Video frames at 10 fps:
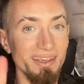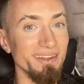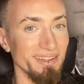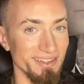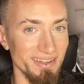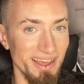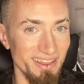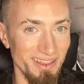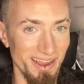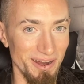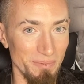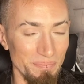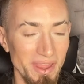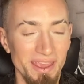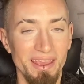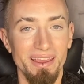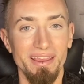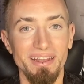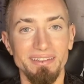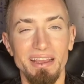it doesn't end there.
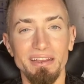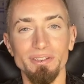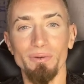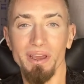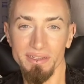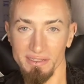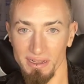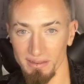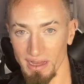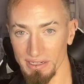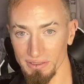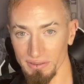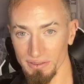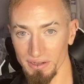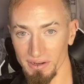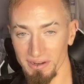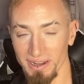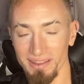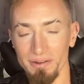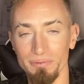It takes quite a psychological turn
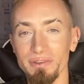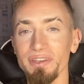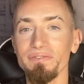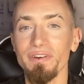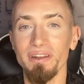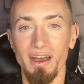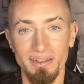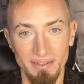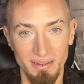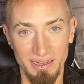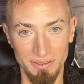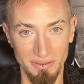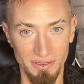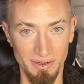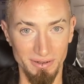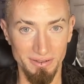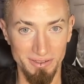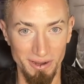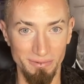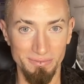and then a really fun ontological turn.
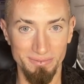So